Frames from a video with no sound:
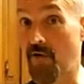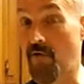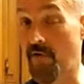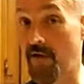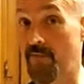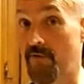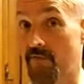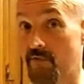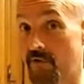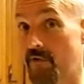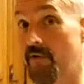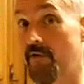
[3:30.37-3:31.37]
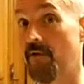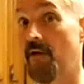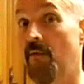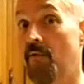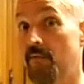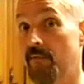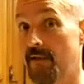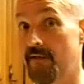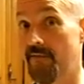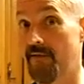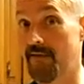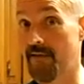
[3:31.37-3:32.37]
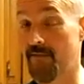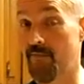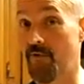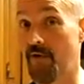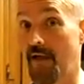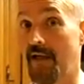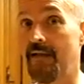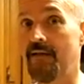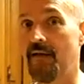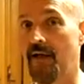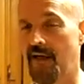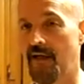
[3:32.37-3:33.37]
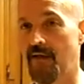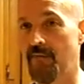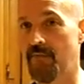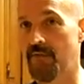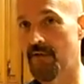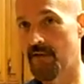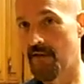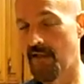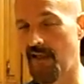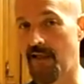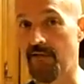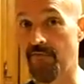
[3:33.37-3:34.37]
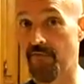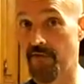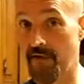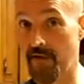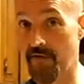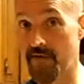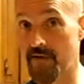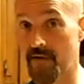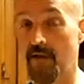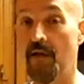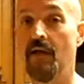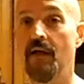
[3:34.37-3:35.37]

grams of sugar, I multiply 76.8 times 8/5,